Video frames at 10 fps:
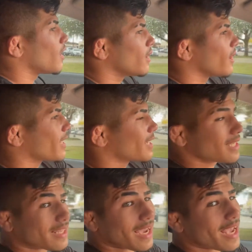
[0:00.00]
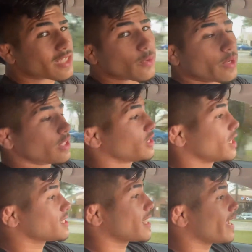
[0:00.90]
Like I said, guys, we
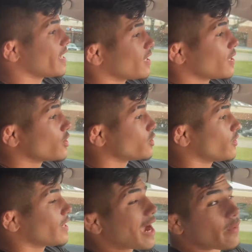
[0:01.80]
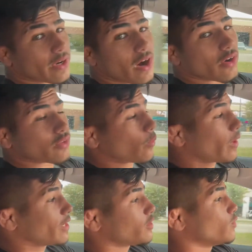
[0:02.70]
just ate, so now we are on the
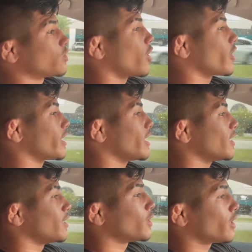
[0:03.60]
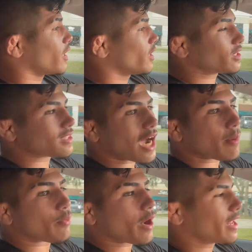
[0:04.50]
way to Target. Gonna just
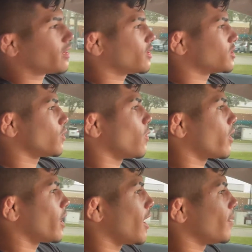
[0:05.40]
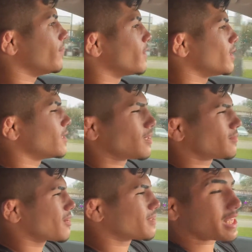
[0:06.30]
hop right in the store.
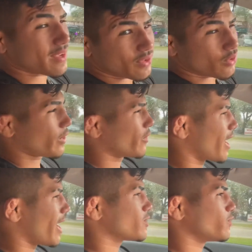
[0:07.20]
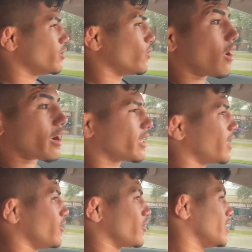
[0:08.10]
Sometimes they give you the weird eyes when you walk
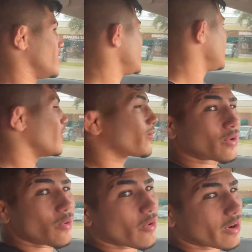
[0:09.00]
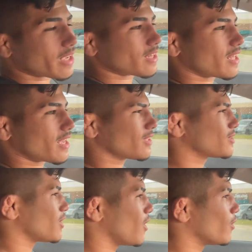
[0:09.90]
in and you're getting, you know, recording and
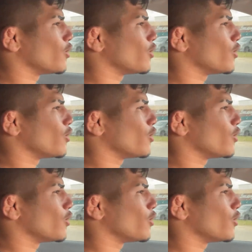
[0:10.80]
things. So